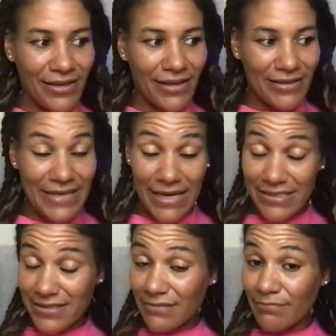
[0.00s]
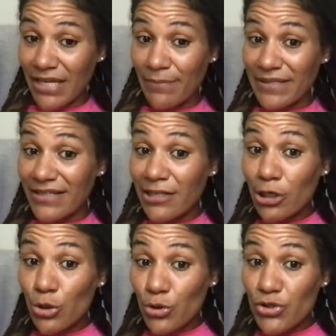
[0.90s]
yes it maybe didn't
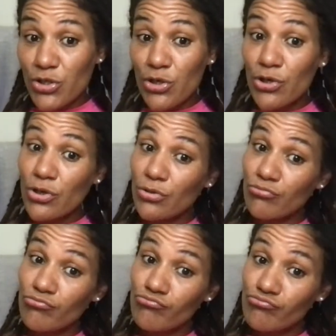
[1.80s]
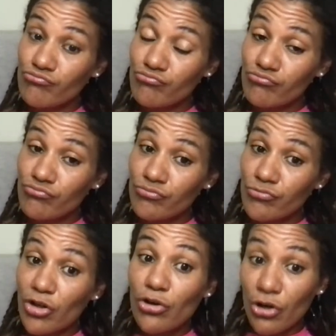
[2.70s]
look so
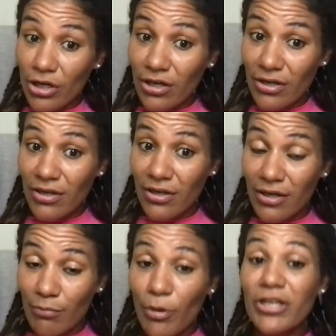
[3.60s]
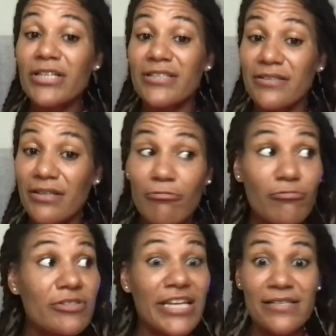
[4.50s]
good but it
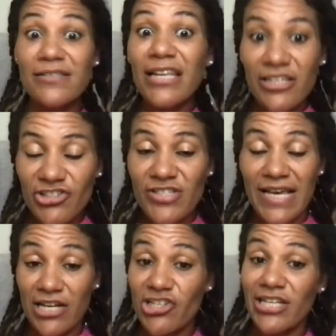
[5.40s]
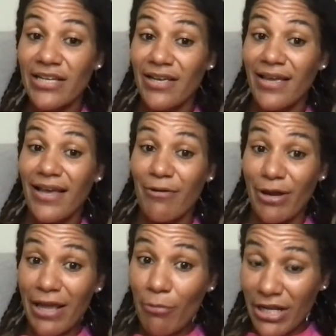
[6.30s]
tastes delicious actually when
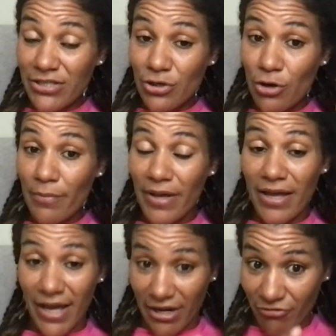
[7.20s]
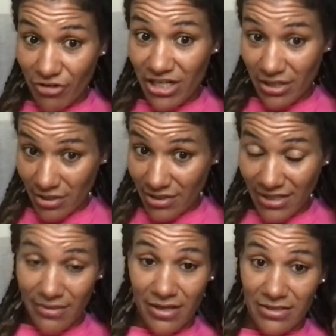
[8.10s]
i went home i
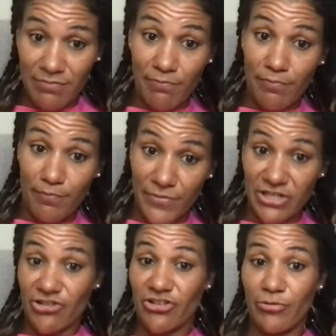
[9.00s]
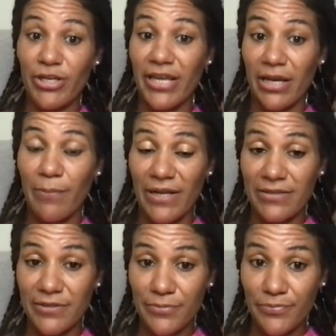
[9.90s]
redid that dish with the eggplant